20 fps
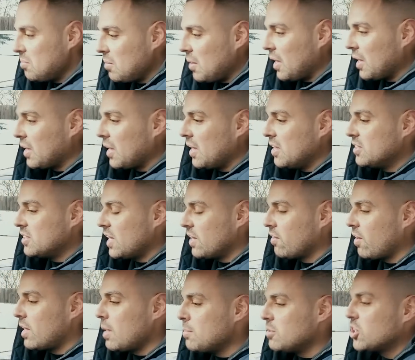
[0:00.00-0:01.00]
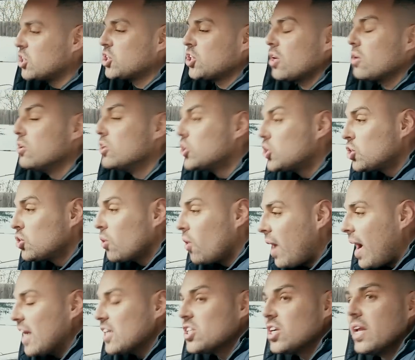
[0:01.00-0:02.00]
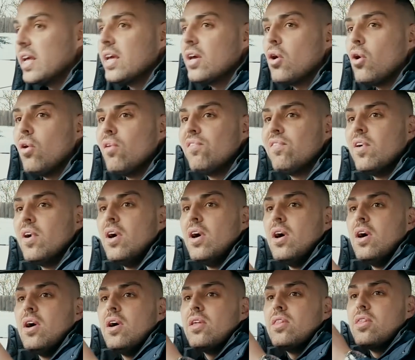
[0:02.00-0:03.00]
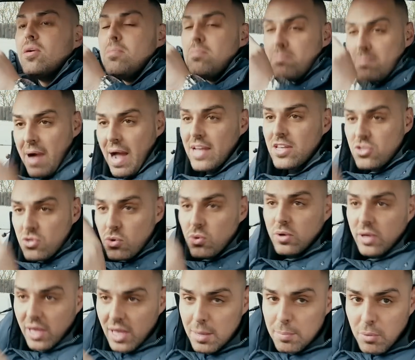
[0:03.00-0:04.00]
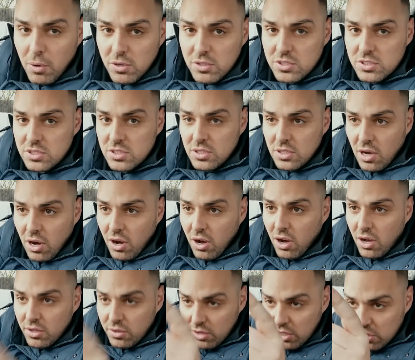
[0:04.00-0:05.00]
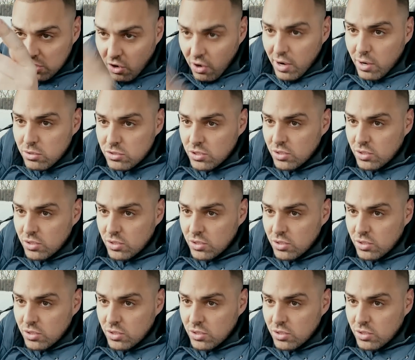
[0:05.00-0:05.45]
in gear 0. Let me just show you a shot actually of the manual gearbox car, the dials